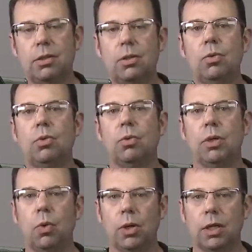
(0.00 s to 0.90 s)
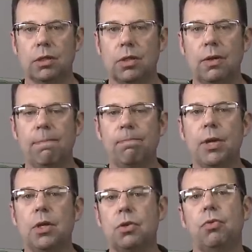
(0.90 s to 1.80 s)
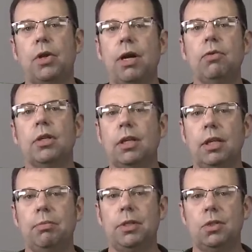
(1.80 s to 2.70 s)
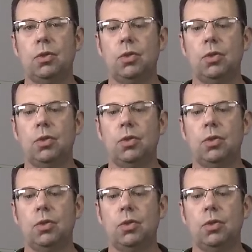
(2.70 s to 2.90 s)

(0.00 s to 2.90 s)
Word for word: to the recordings. So for every clip that you